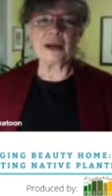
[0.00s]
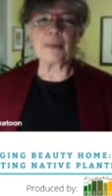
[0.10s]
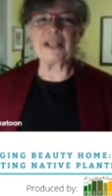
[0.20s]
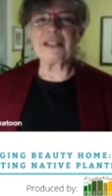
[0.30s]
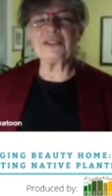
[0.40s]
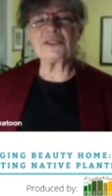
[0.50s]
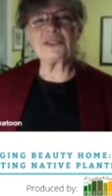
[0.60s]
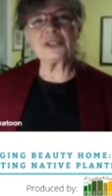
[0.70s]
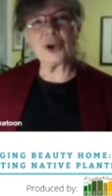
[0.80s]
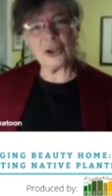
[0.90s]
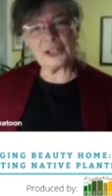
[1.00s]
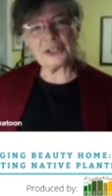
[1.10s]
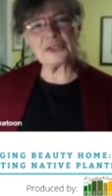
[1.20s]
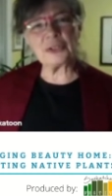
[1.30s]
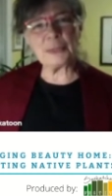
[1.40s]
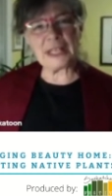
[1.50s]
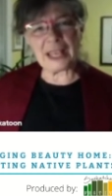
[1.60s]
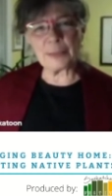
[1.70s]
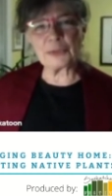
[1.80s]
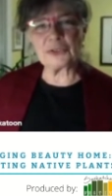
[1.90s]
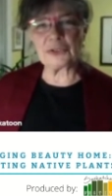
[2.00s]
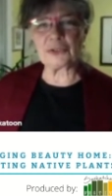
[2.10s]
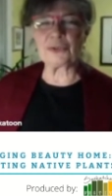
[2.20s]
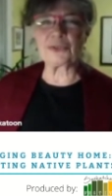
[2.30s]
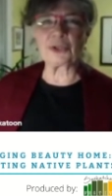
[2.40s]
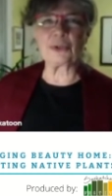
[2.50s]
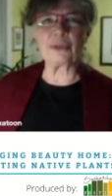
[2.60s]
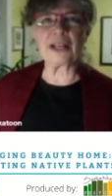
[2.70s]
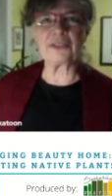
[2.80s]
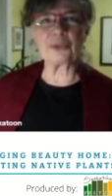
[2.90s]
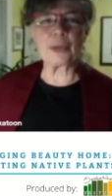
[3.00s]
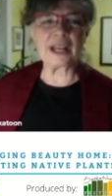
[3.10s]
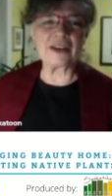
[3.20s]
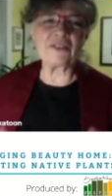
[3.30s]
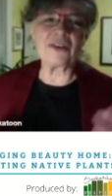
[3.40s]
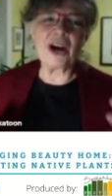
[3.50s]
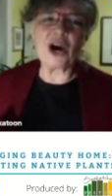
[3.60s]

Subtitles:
But it's an honor to be able to do so as a way of